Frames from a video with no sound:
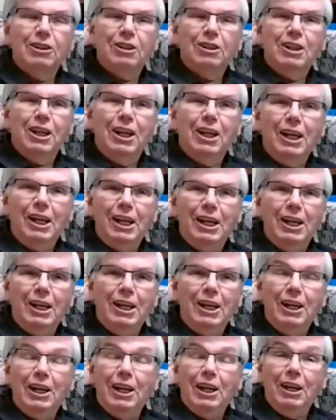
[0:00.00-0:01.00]
Uh,
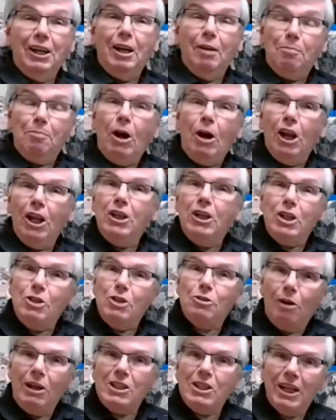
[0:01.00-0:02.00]
apologies
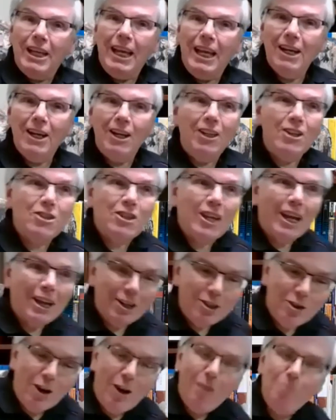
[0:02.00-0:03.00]
once again to the second
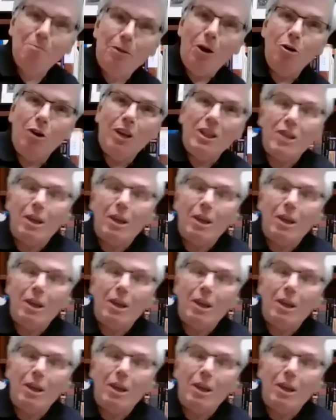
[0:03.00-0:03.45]
trombonist.